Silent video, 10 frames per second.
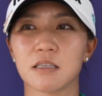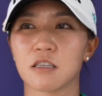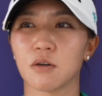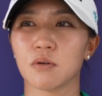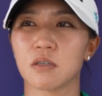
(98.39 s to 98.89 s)

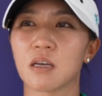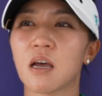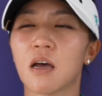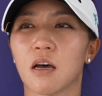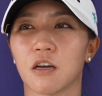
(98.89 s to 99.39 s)
So it was
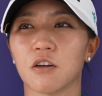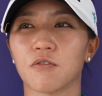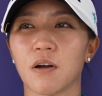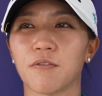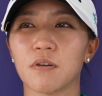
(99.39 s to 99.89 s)
a good
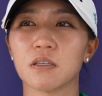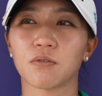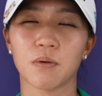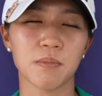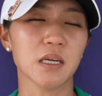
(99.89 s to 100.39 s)
reference
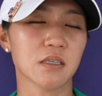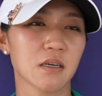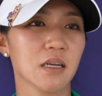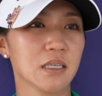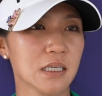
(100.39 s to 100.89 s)
from
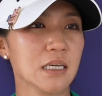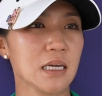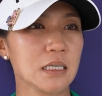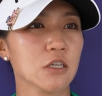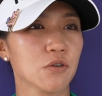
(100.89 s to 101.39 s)
yesterday to
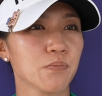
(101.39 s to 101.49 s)
today too.